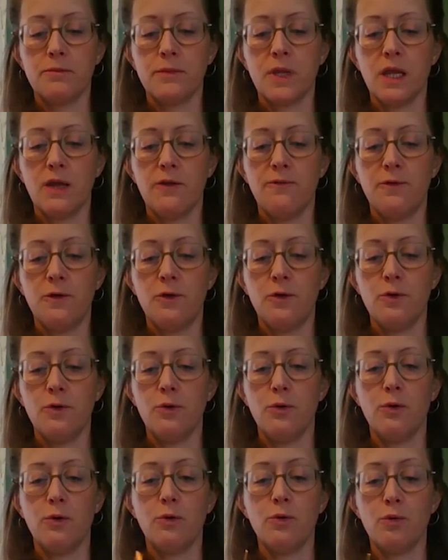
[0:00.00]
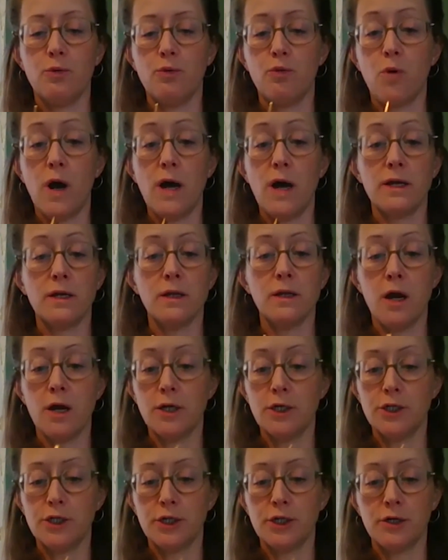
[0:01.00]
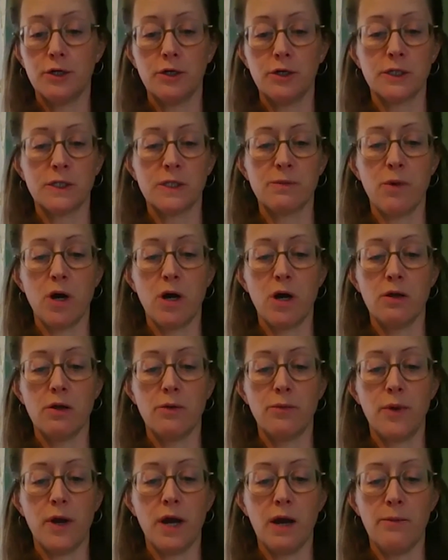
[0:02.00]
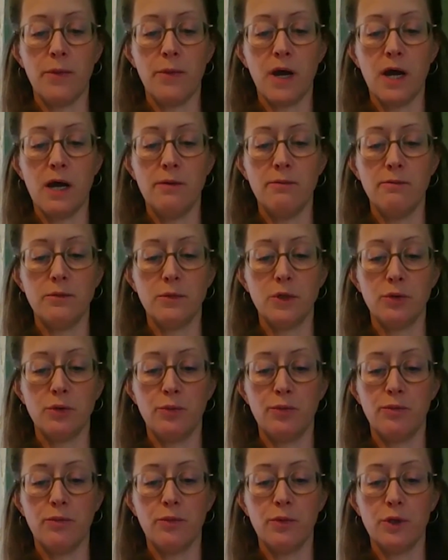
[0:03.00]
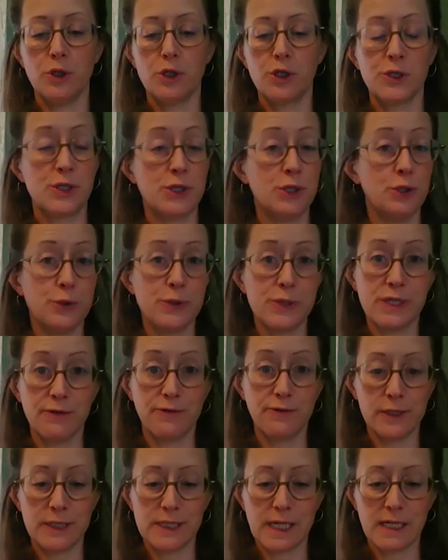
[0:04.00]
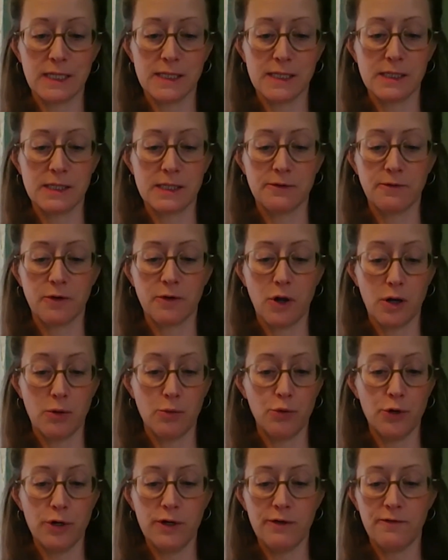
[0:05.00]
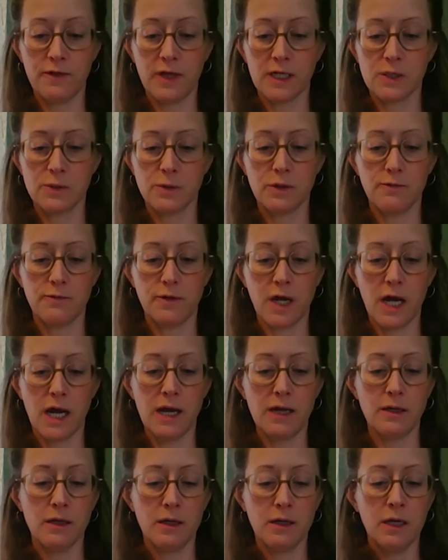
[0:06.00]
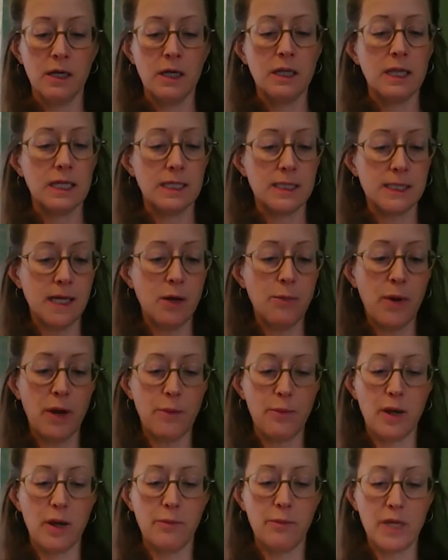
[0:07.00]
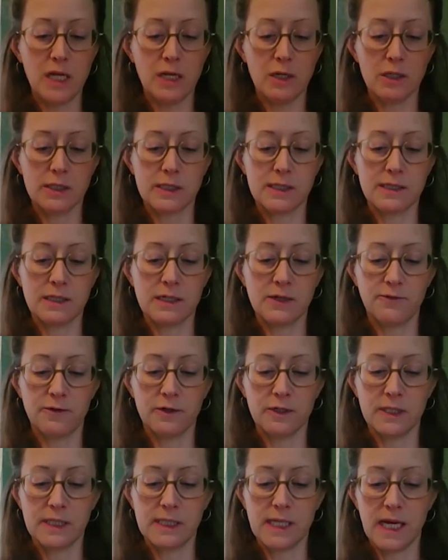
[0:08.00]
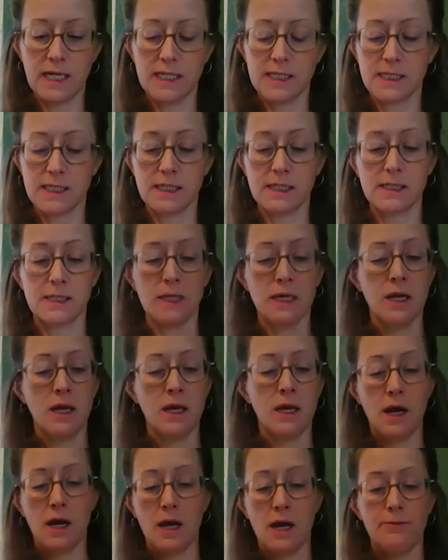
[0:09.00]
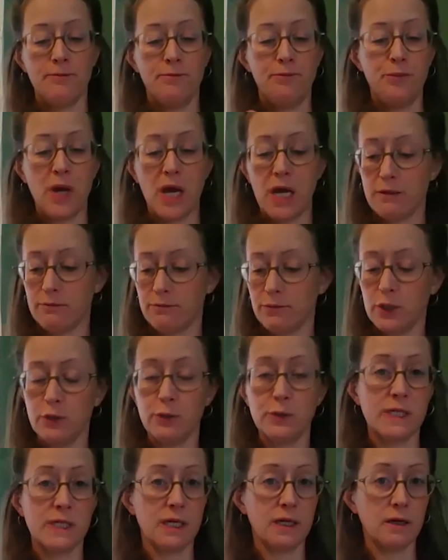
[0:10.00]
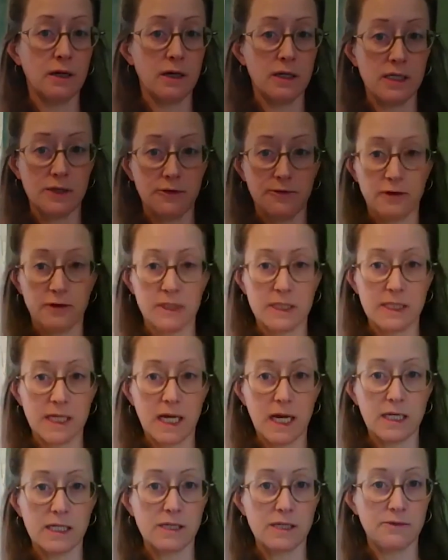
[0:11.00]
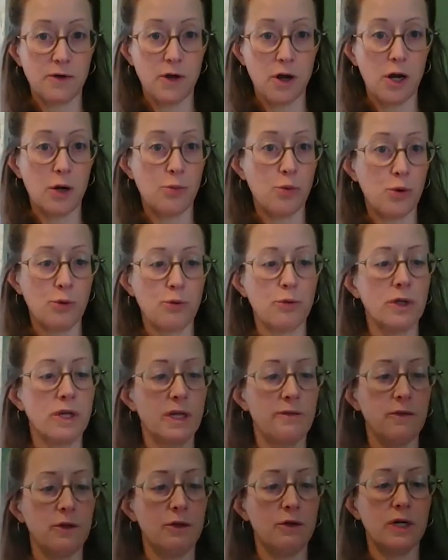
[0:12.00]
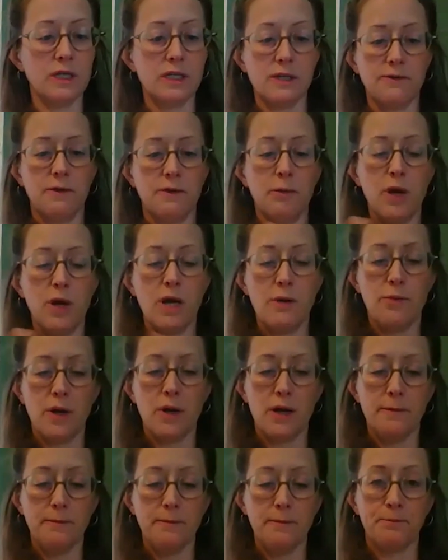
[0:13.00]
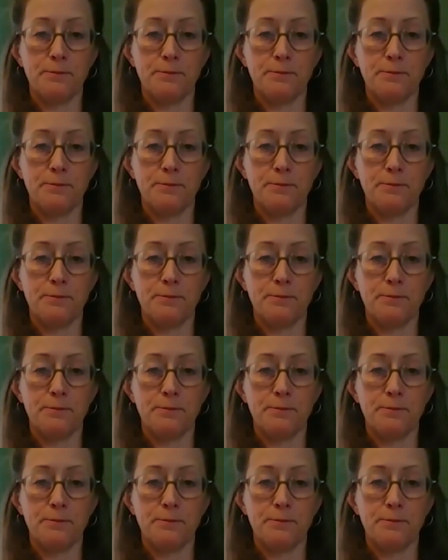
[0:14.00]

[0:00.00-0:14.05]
If you want a larger or a smaller pom-pom, you just use different sizes of cardboard if that's what you've got. They sell pom-pom makers in different sizes, but using a different size of cardboard will give you a different pom-pom.